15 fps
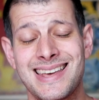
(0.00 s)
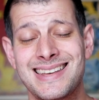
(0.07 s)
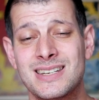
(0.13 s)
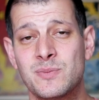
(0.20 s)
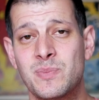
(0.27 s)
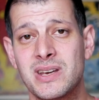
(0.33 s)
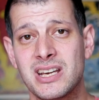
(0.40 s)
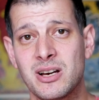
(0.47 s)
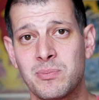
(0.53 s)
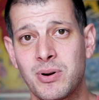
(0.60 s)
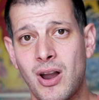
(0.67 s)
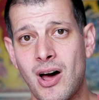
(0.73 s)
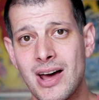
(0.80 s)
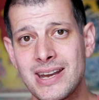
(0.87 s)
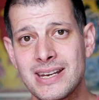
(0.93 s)
is being
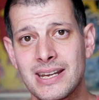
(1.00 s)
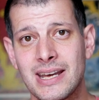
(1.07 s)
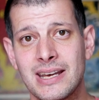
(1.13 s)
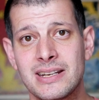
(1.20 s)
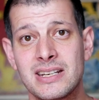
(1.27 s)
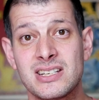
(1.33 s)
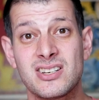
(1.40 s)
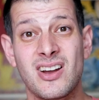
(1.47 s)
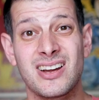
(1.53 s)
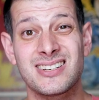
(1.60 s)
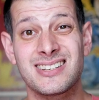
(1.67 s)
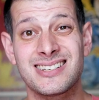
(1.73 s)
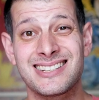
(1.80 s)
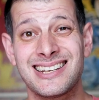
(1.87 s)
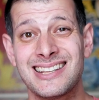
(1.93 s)
applied, and it's nice
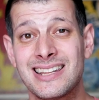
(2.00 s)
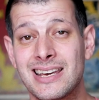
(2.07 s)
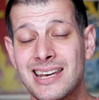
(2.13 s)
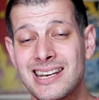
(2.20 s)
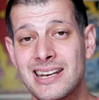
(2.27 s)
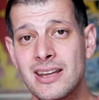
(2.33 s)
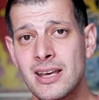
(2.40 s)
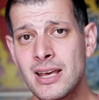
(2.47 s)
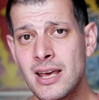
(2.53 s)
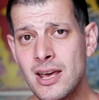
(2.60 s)
to see that in